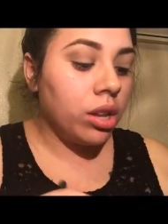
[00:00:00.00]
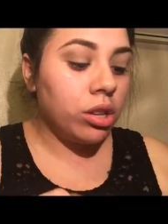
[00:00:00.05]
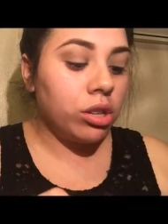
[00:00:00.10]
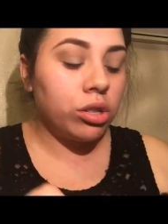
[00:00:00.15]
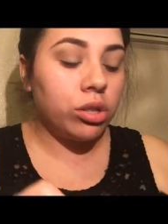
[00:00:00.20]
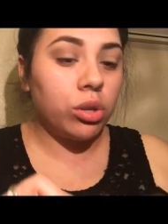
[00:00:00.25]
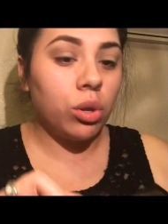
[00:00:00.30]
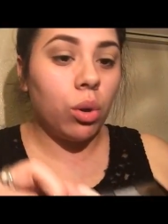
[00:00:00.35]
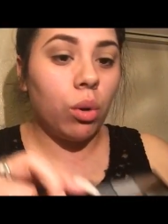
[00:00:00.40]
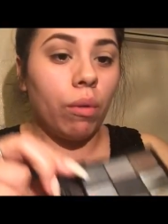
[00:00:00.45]

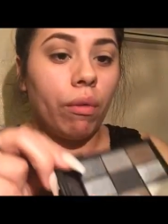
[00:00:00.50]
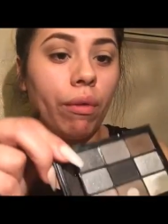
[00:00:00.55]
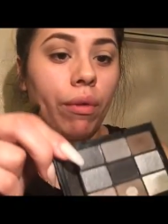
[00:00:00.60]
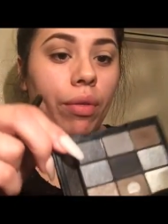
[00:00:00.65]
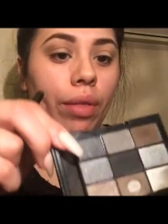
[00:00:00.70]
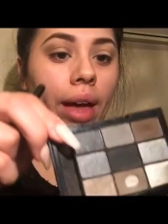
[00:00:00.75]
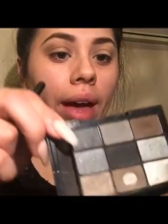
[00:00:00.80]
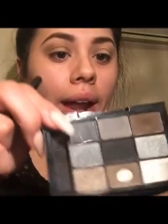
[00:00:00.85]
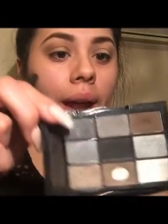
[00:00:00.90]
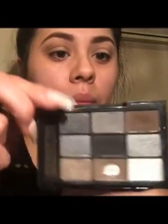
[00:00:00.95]
So for
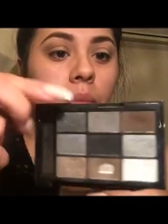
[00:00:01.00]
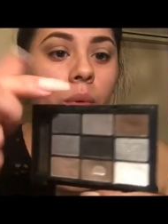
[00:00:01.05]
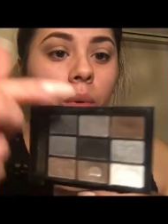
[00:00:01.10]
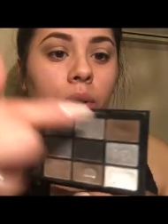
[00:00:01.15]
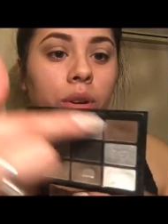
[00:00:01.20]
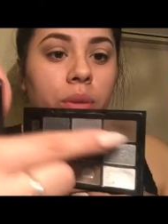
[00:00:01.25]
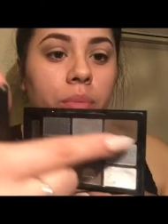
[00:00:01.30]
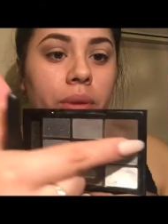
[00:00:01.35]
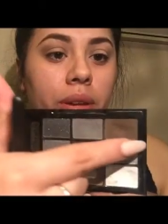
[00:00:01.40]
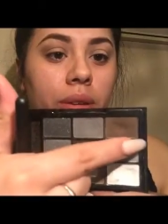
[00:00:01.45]
that, I'm
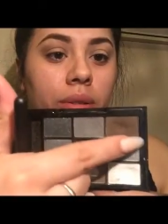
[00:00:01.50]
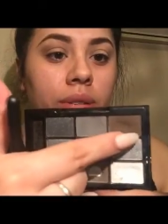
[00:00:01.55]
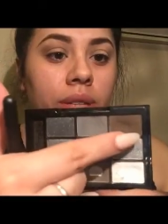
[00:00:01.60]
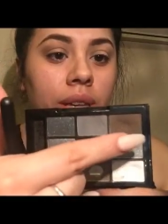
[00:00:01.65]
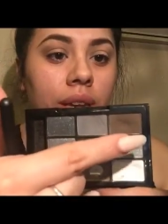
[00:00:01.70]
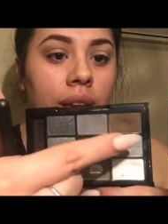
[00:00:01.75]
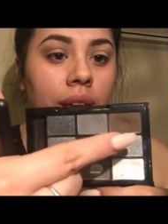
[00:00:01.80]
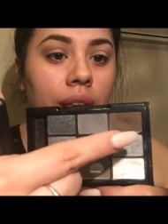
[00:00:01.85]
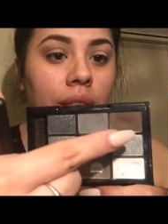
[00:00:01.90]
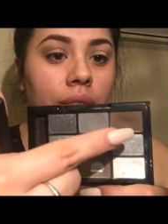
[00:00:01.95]
going to be
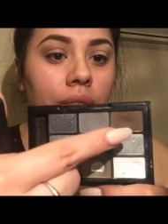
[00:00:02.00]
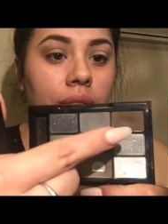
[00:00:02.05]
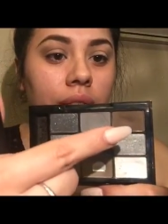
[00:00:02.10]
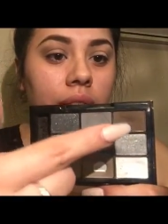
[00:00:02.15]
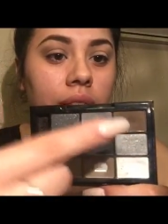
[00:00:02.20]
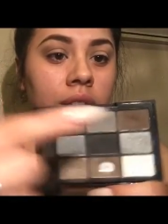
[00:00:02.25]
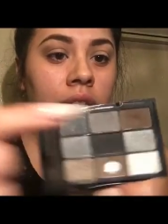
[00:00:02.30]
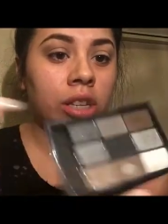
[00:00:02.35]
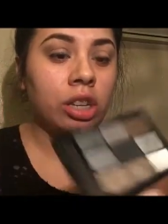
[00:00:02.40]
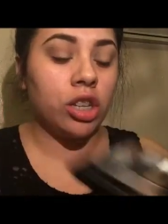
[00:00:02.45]
using
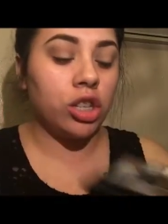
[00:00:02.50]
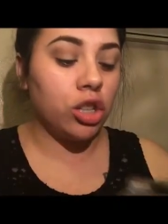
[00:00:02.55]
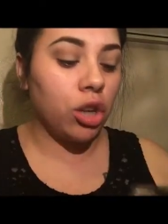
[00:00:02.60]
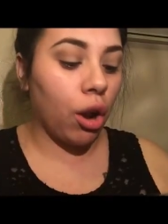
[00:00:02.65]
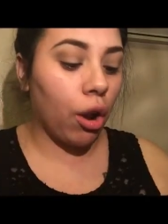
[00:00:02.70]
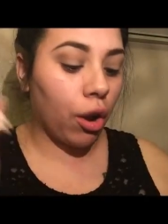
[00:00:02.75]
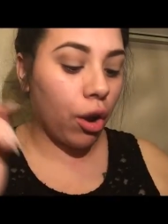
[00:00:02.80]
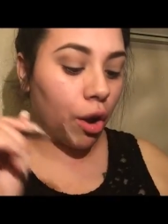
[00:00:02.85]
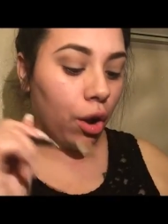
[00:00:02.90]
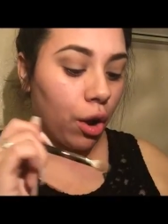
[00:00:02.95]
this
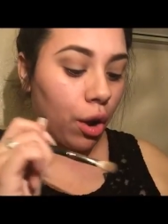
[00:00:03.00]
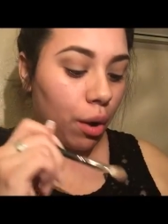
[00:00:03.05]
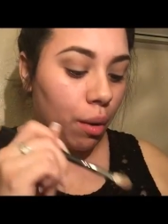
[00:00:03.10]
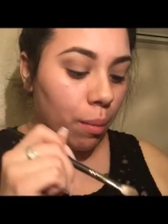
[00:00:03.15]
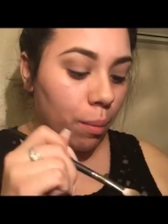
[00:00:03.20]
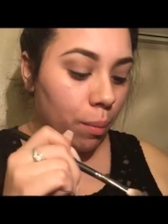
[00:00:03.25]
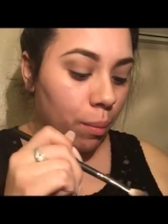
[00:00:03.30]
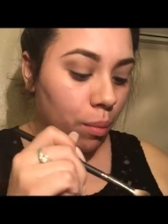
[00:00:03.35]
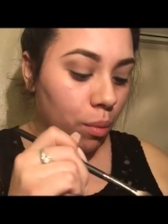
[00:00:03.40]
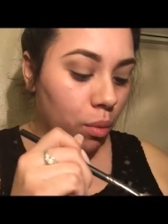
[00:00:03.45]

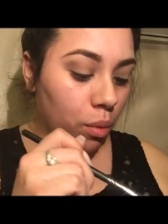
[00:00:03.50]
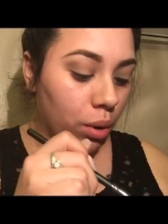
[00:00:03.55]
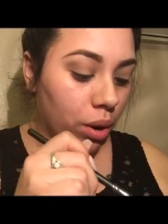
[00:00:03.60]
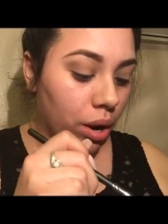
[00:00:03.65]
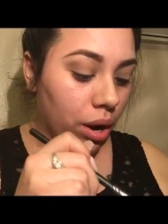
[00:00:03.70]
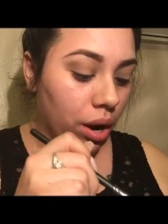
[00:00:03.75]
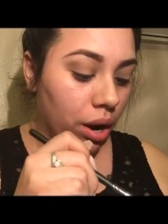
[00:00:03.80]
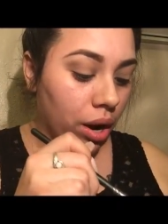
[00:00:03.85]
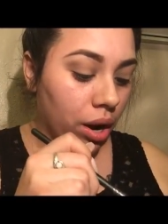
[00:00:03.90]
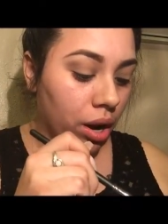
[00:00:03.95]
darker,
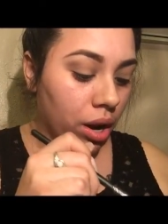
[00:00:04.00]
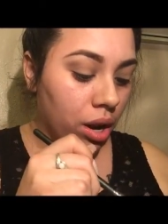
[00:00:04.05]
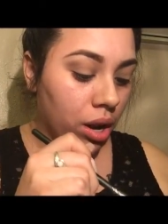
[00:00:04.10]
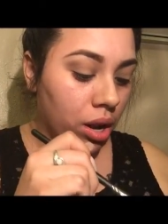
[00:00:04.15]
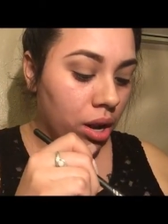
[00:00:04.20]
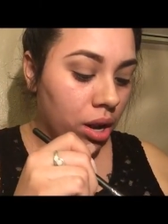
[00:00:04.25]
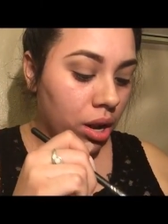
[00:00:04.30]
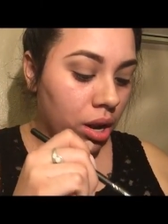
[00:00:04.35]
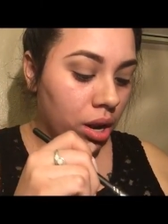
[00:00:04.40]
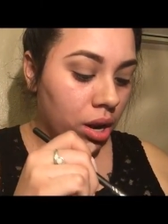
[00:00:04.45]
more
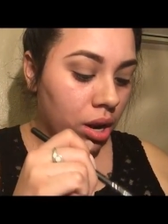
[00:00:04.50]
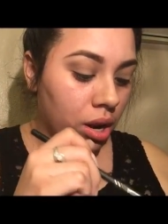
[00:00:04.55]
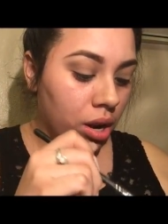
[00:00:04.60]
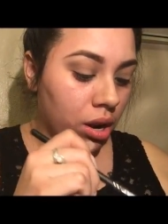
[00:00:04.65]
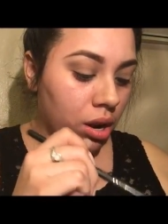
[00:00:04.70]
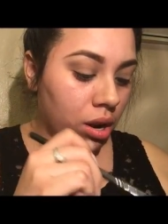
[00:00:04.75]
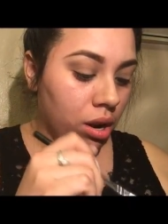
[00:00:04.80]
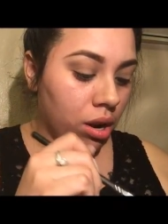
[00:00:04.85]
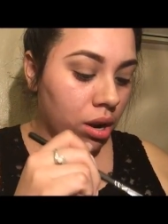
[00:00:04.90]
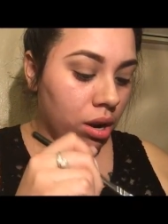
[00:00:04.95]

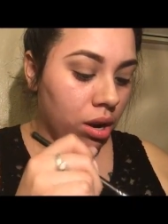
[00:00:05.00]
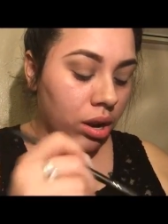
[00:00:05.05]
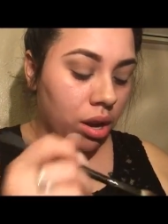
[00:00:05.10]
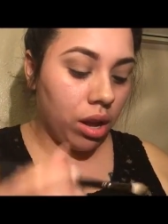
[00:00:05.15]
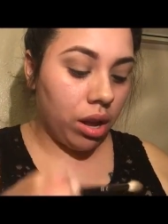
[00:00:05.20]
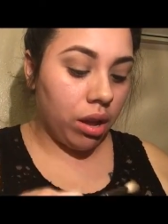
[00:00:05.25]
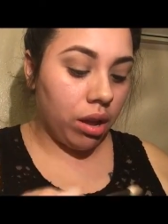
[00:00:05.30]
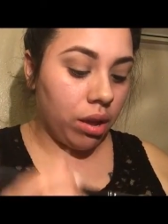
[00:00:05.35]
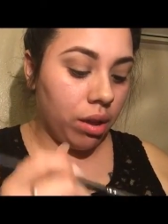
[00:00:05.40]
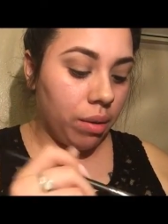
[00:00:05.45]

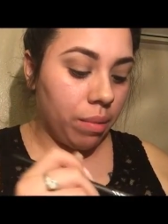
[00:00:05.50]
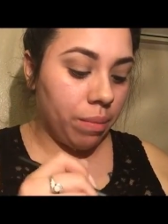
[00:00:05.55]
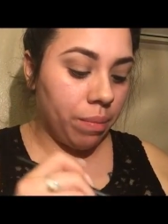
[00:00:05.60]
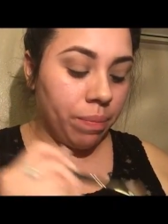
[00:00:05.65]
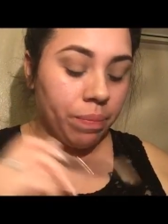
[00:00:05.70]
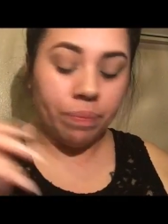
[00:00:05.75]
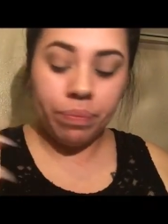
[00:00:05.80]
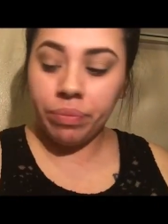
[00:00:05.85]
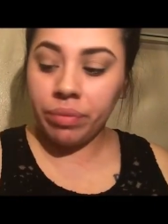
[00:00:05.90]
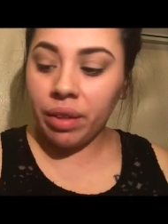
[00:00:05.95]

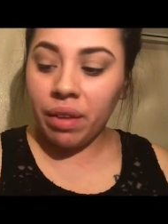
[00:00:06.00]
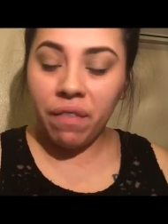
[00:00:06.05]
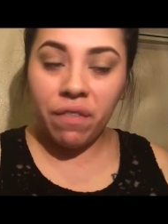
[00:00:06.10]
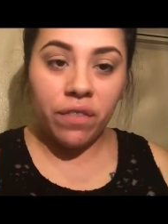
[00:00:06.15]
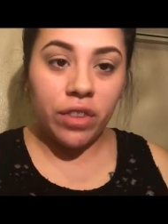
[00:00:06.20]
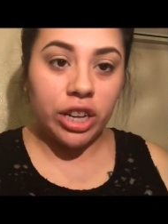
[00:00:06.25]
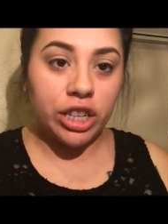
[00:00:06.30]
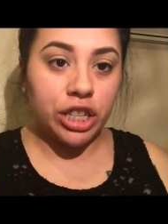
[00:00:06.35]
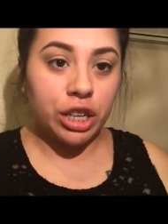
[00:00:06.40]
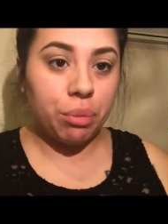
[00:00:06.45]

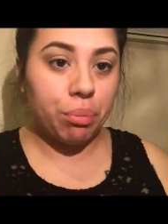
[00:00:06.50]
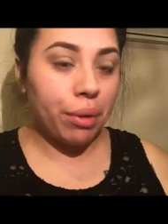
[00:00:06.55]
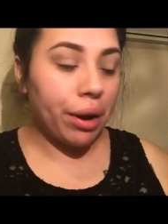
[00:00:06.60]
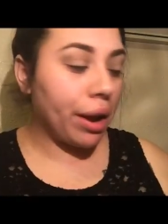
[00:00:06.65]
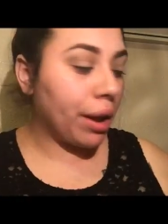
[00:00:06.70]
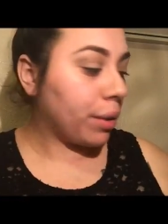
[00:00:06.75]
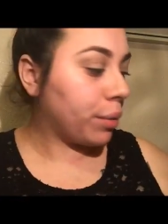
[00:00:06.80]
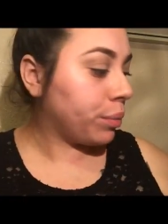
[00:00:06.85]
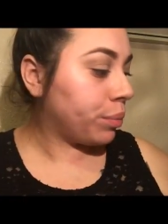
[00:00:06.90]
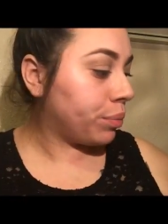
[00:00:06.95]
fudgy
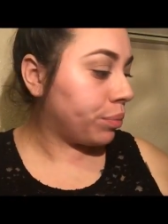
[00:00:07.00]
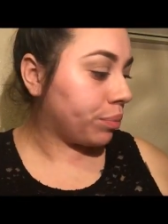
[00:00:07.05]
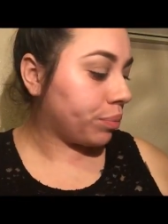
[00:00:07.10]
brown.